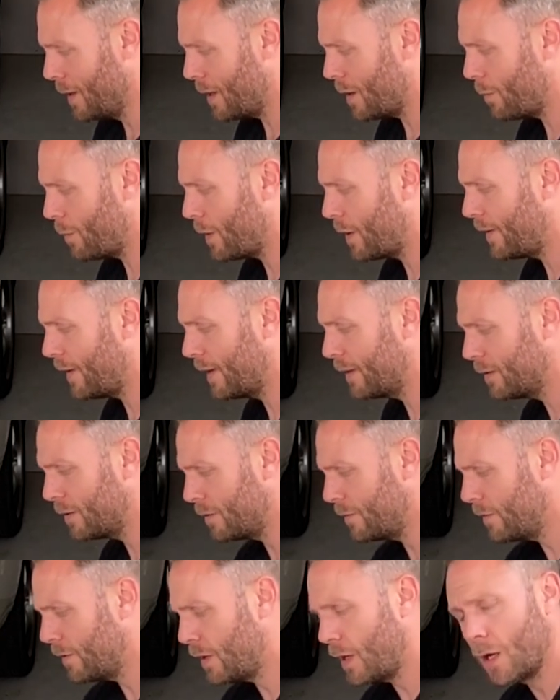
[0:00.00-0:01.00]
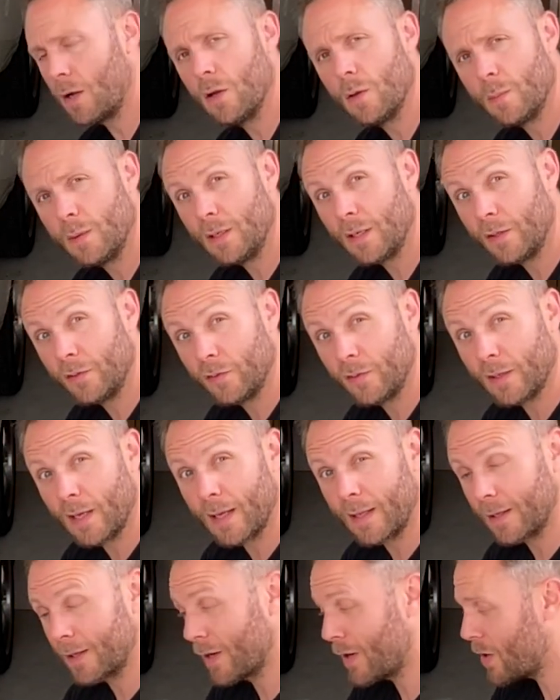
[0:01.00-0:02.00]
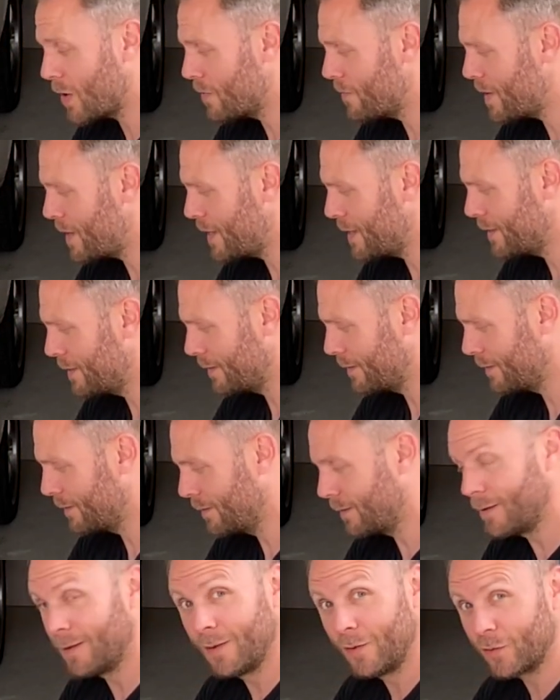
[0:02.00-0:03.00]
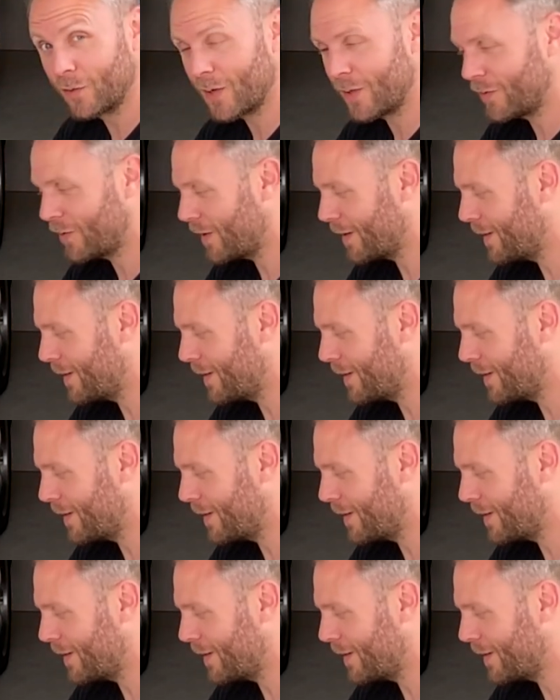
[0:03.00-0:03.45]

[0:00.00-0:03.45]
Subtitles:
And by the end of the video it'd be nice to get the car running. Let's go and take